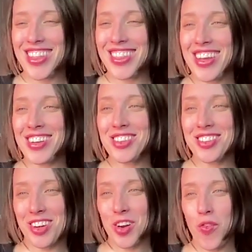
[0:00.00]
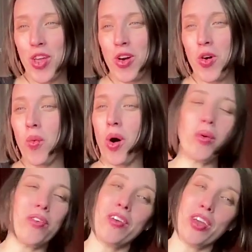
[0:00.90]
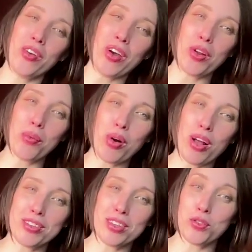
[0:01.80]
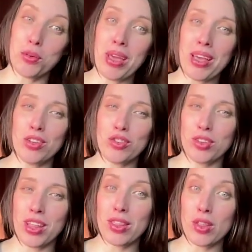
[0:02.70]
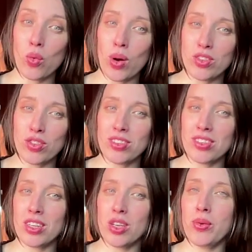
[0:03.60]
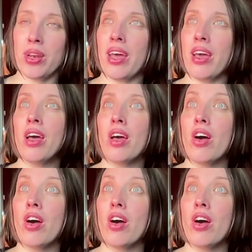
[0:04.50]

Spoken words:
that they deserve here while we figure out a process for making sure that the questions in Q&A